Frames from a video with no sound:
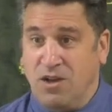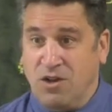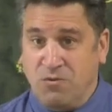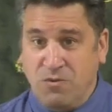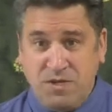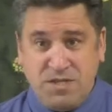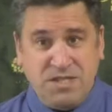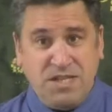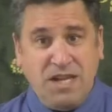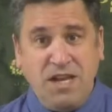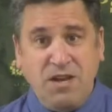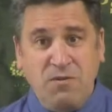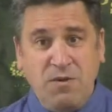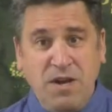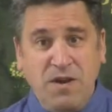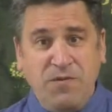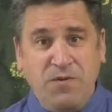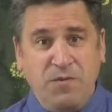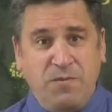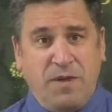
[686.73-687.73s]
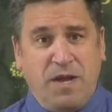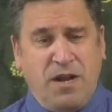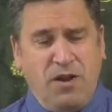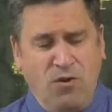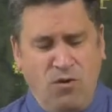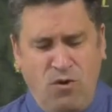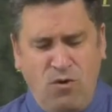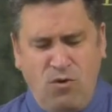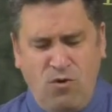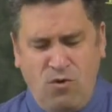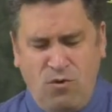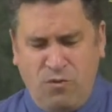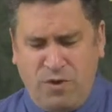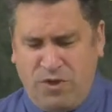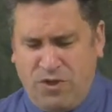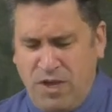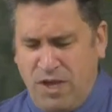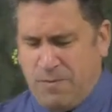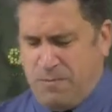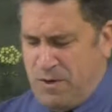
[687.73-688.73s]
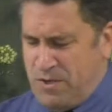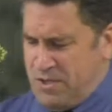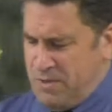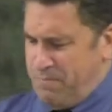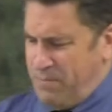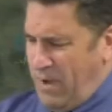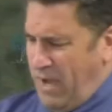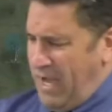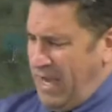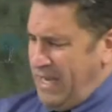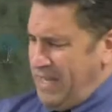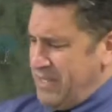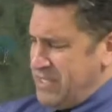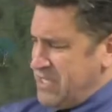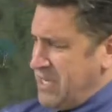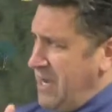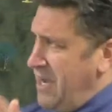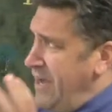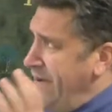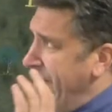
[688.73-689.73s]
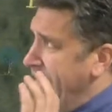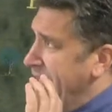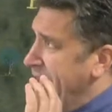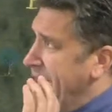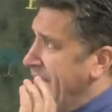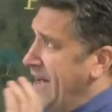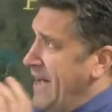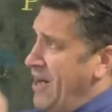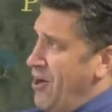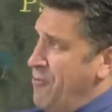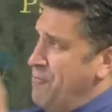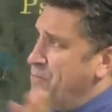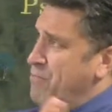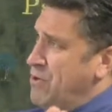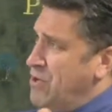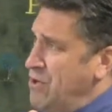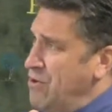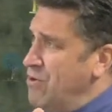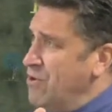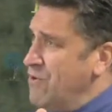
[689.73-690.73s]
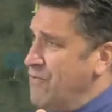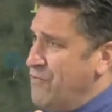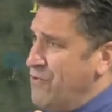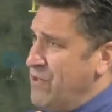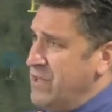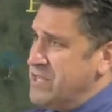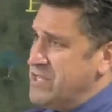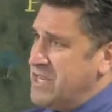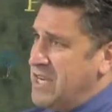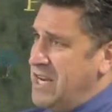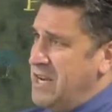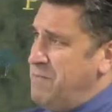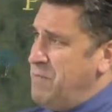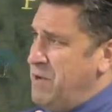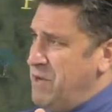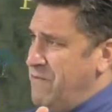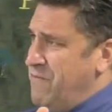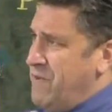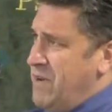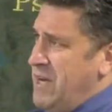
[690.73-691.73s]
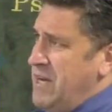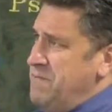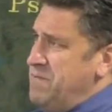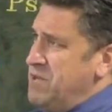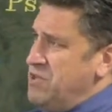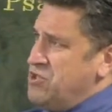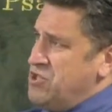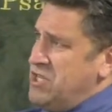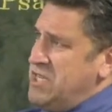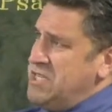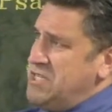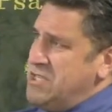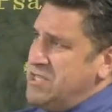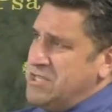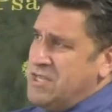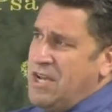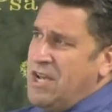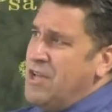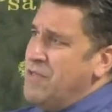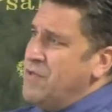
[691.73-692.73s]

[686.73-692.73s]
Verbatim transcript: We stay away from that. Oh, we think about the pie in the sky, how beautiful it's going to be. You've come to Jesus.